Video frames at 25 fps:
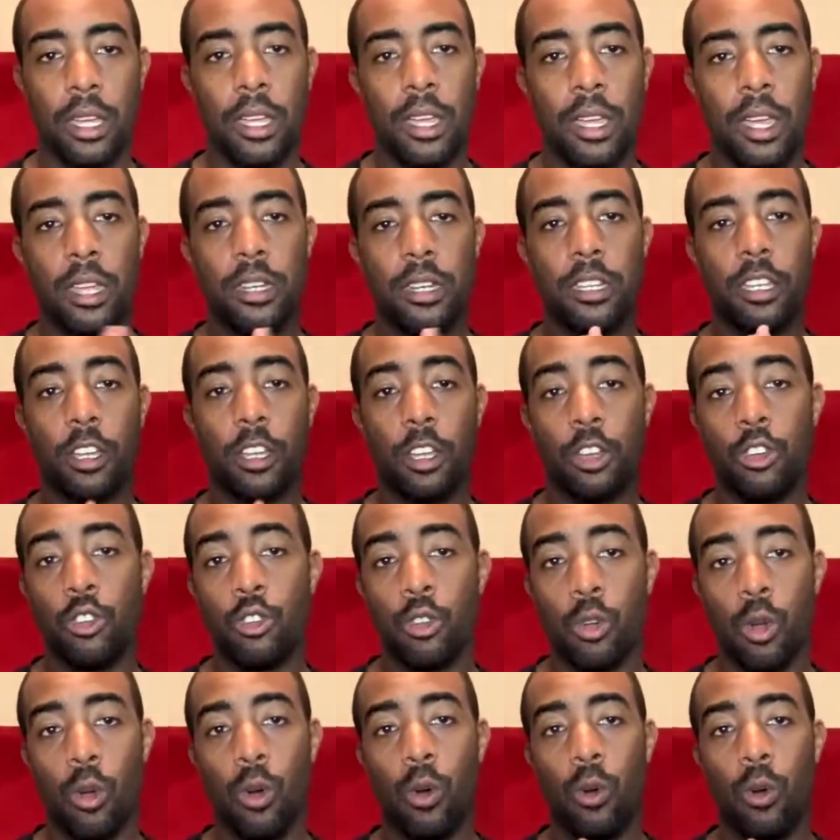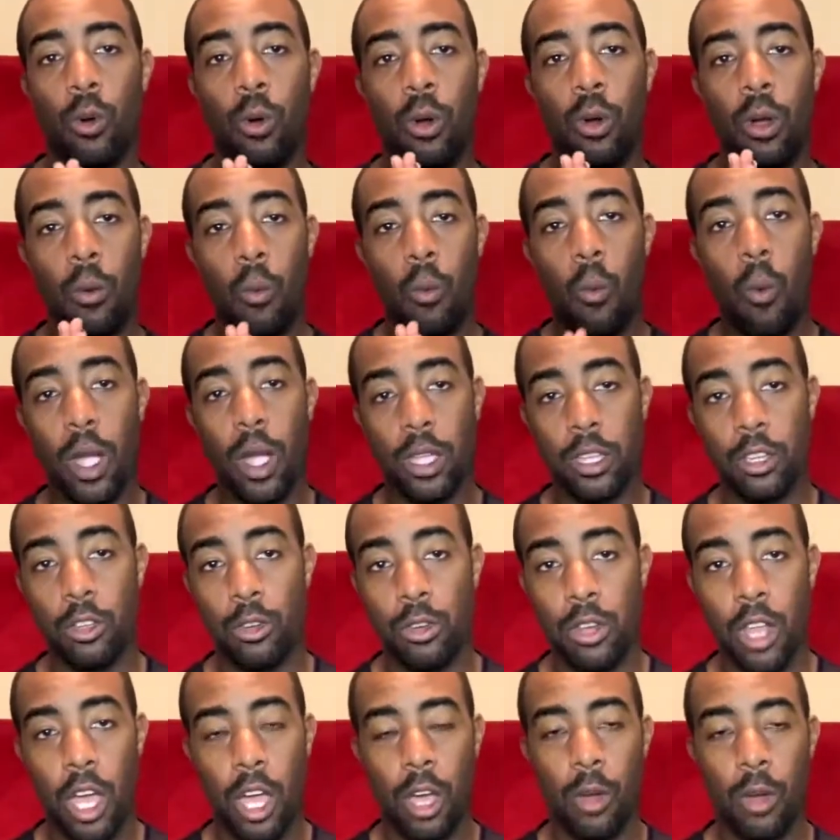to control what you
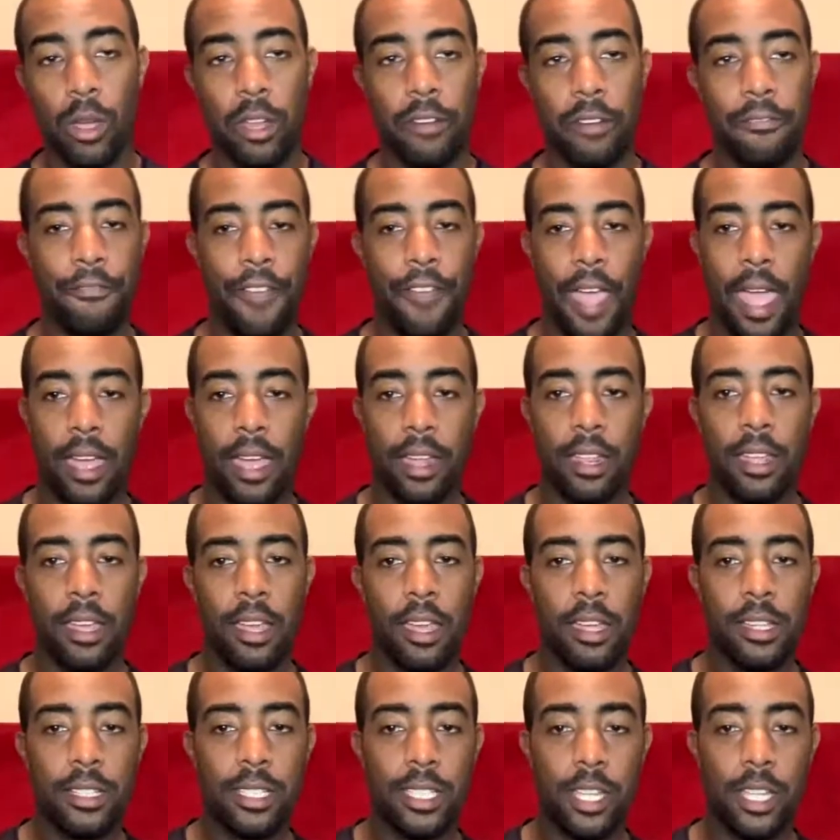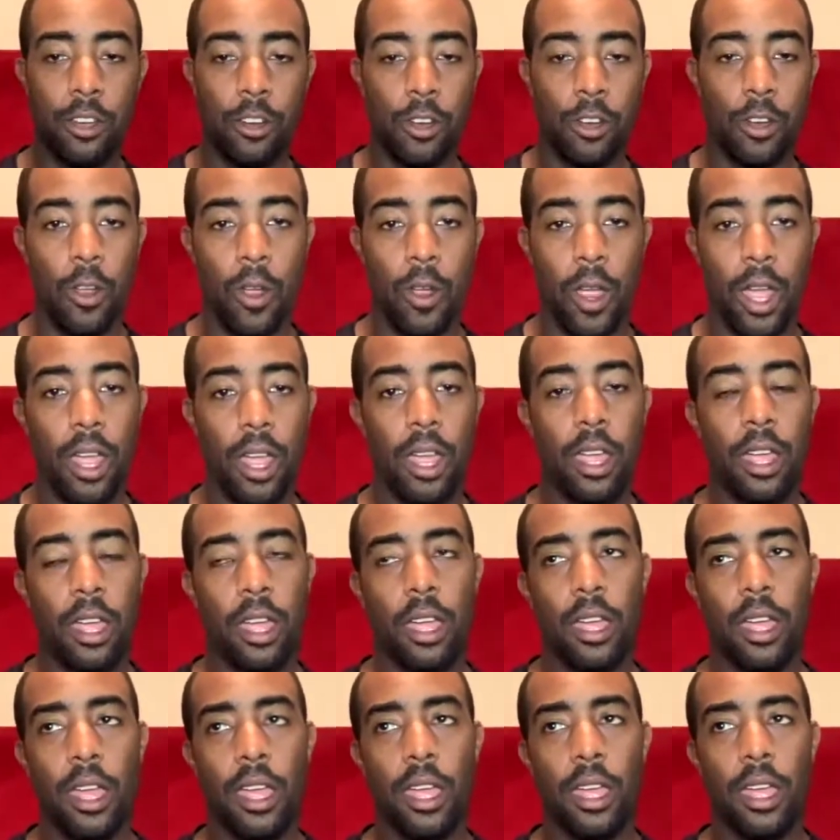know. In fact, Senator
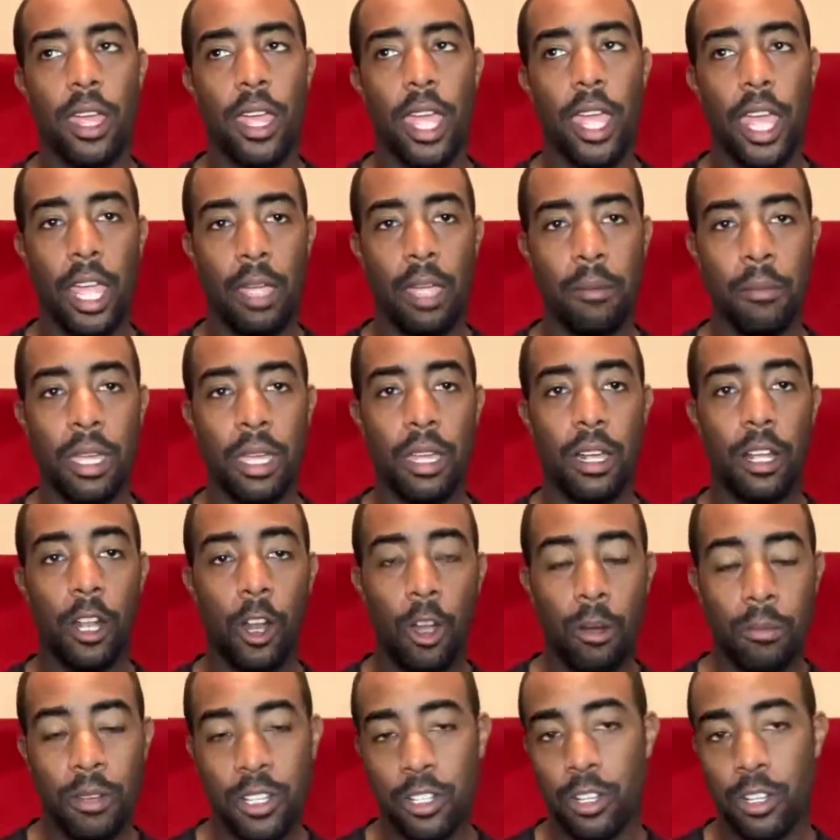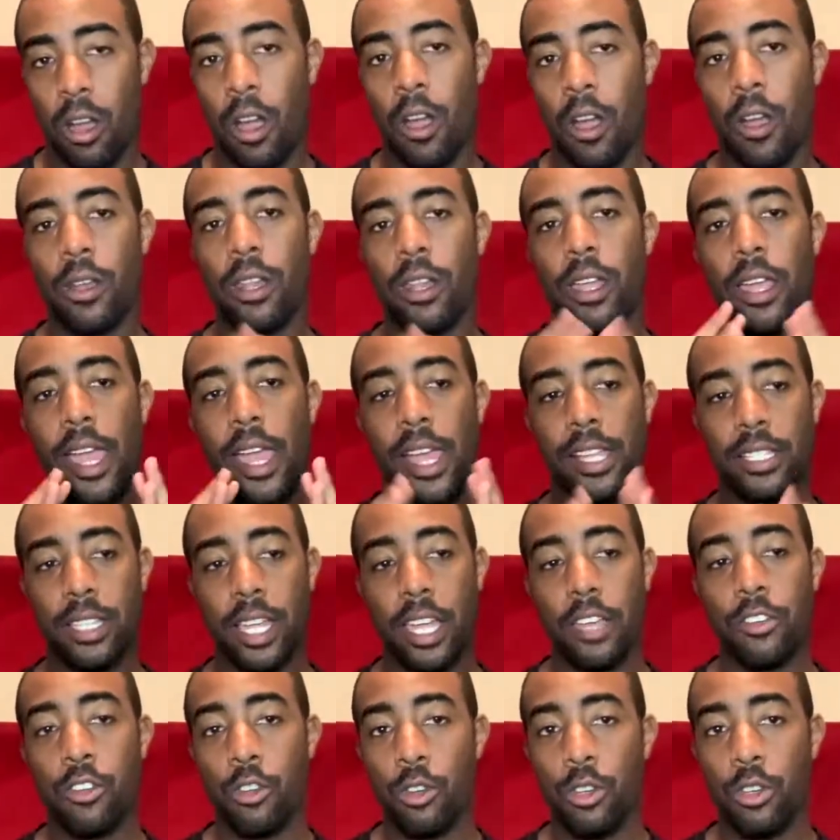Amy Klobuchar has
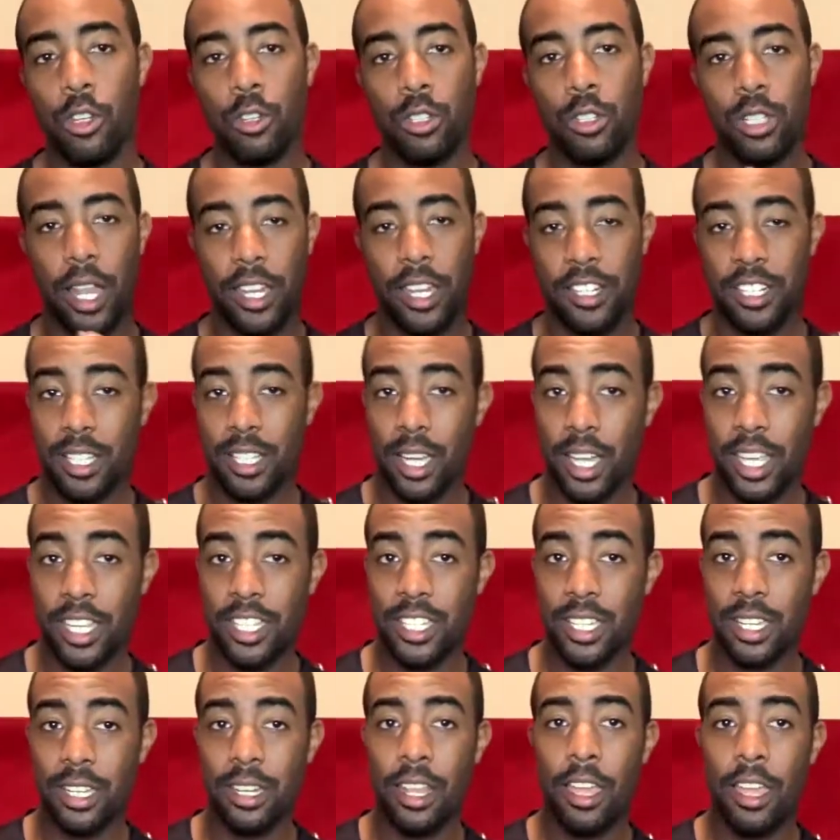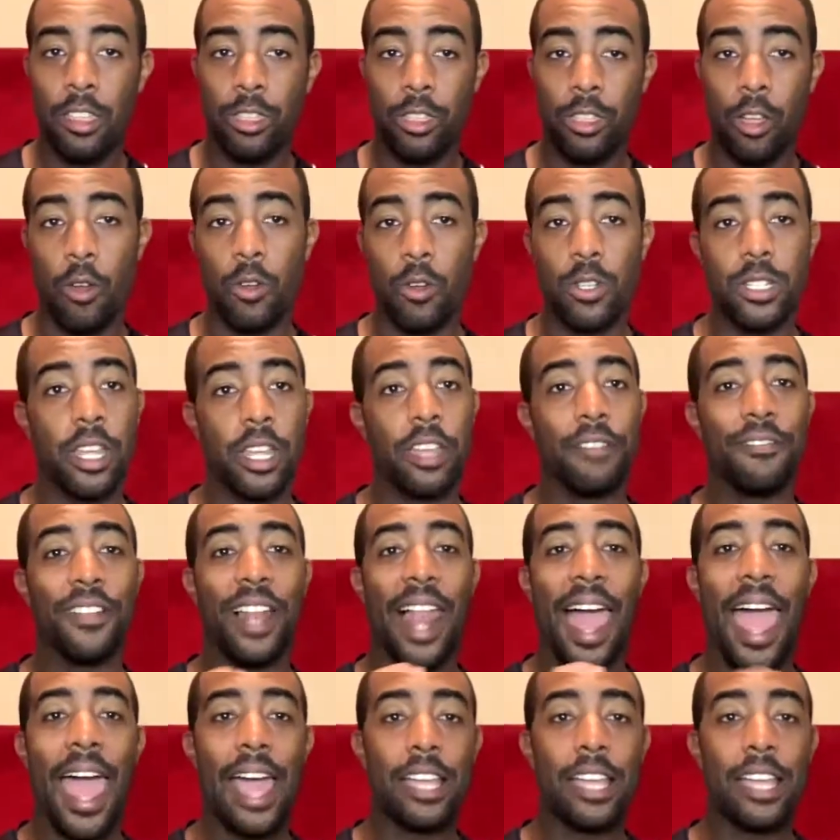introduced legislation Thursday of last